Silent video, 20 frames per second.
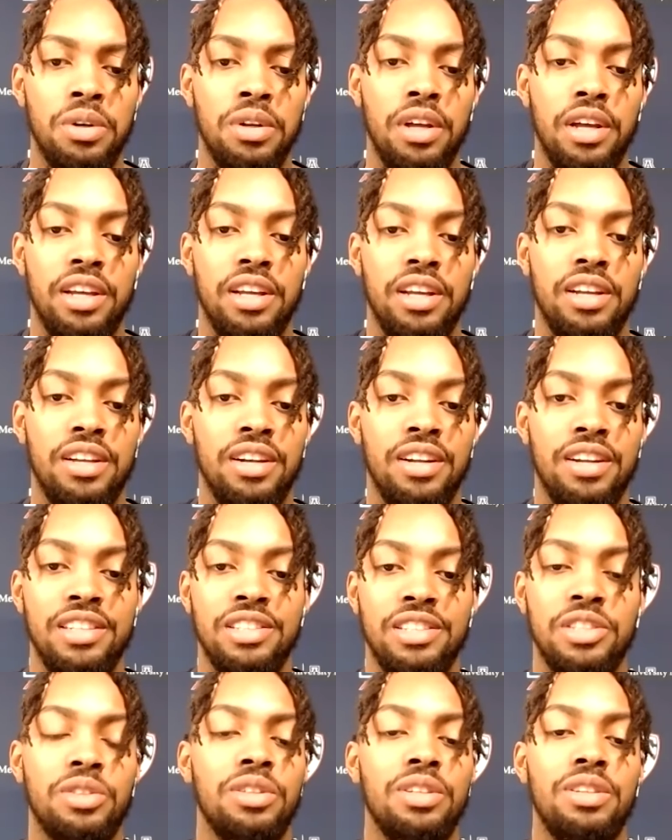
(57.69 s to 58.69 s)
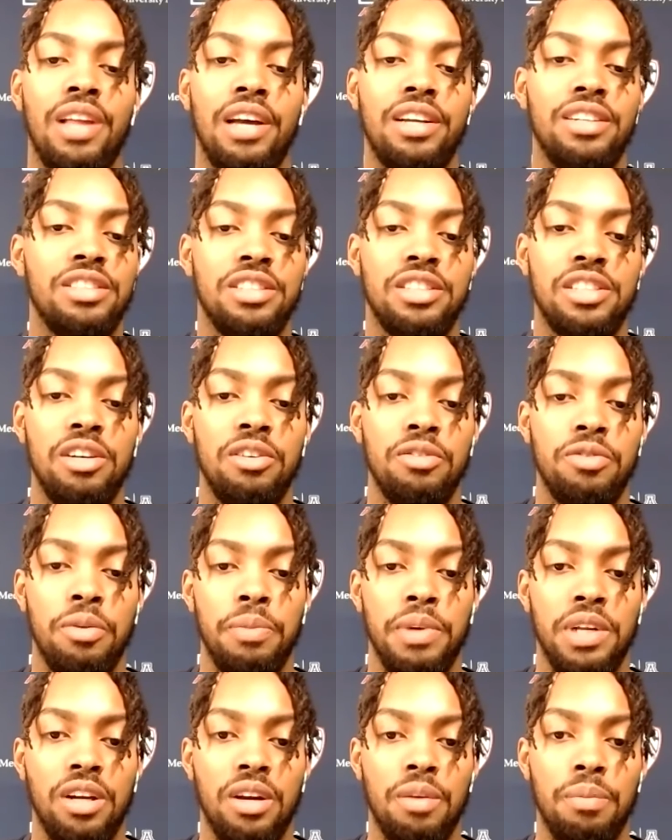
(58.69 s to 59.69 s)
And it's like just good for
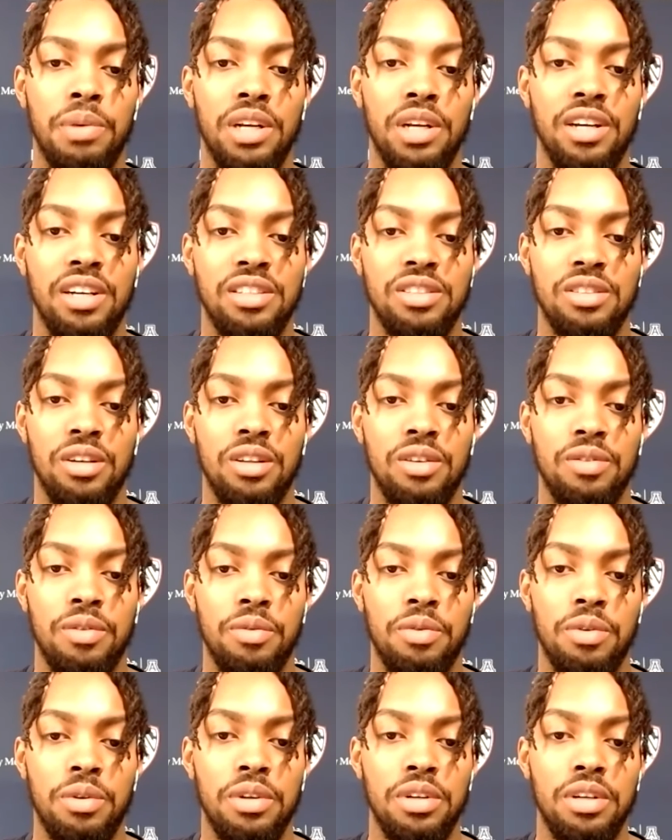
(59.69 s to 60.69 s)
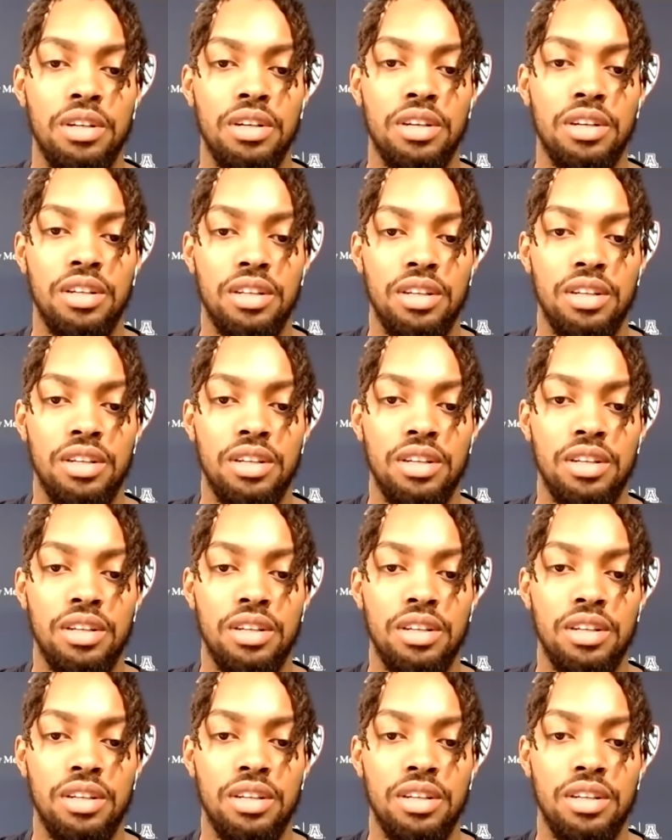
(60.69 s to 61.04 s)
me to compete against all of them for real.